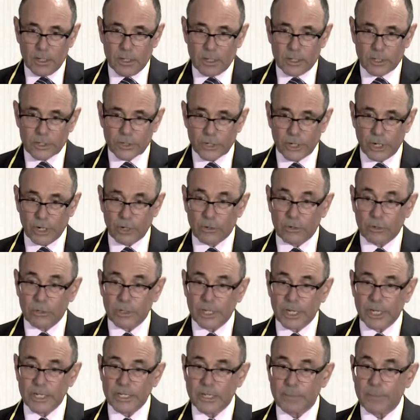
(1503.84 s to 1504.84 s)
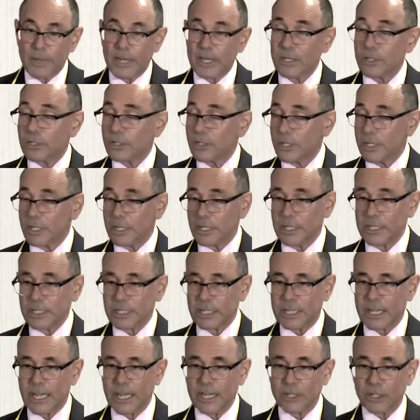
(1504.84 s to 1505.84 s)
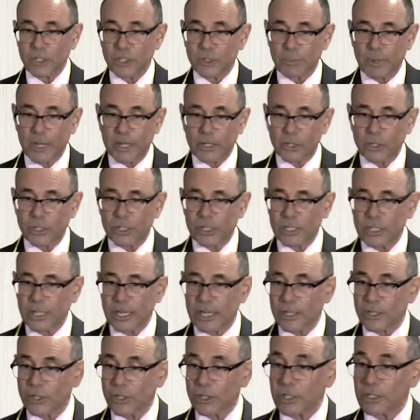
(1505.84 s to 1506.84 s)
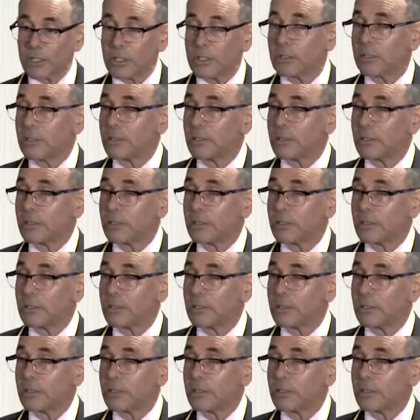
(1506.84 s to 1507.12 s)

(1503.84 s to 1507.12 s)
So, indications, patient selection.